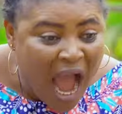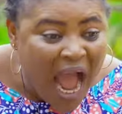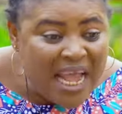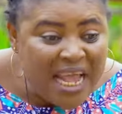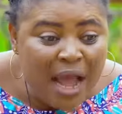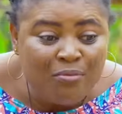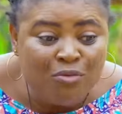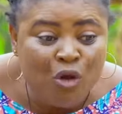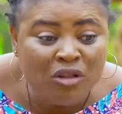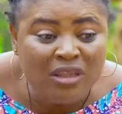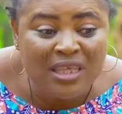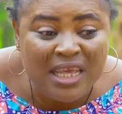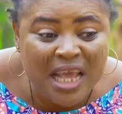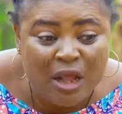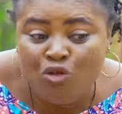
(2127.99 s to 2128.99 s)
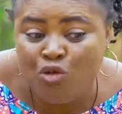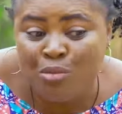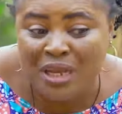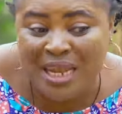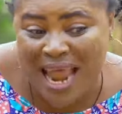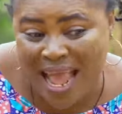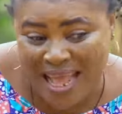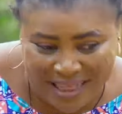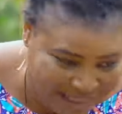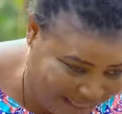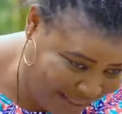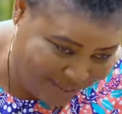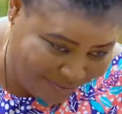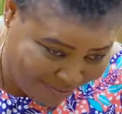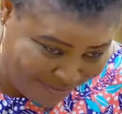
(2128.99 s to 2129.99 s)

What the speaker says: I am not here to be nice.